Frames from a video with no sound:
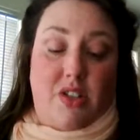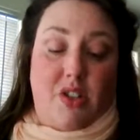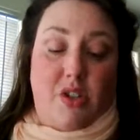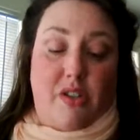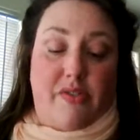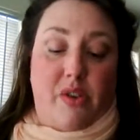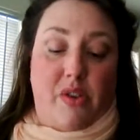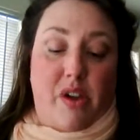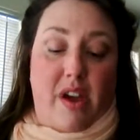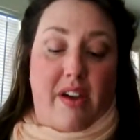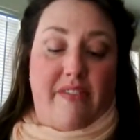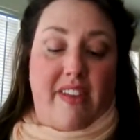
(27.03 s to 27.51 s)
So
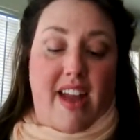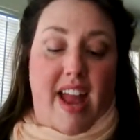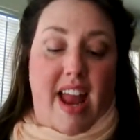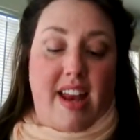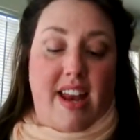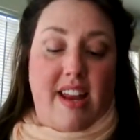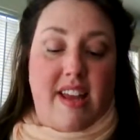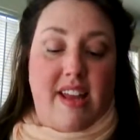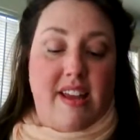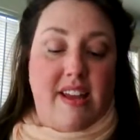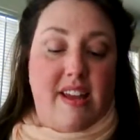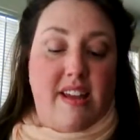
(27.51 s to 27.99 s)
if you have
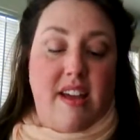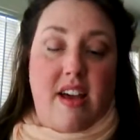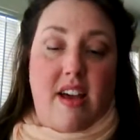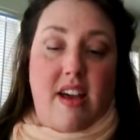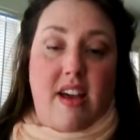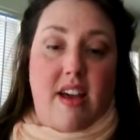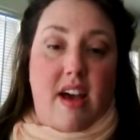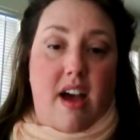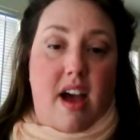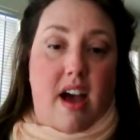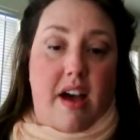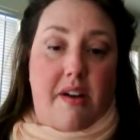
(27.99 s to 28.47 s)
any
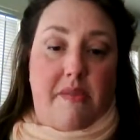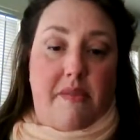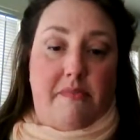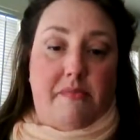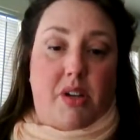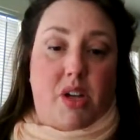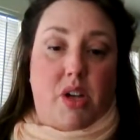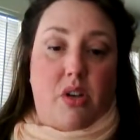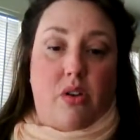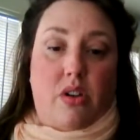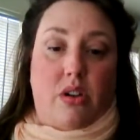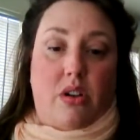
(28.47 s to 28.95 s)

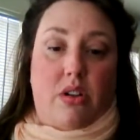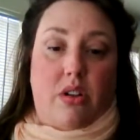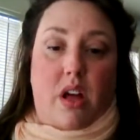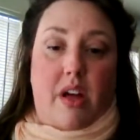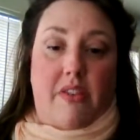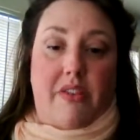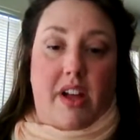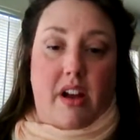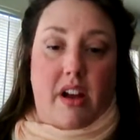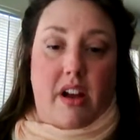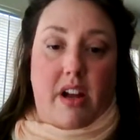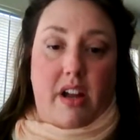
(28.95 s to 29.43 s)
cuticle
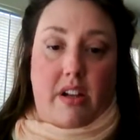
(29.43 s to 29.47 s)
on there,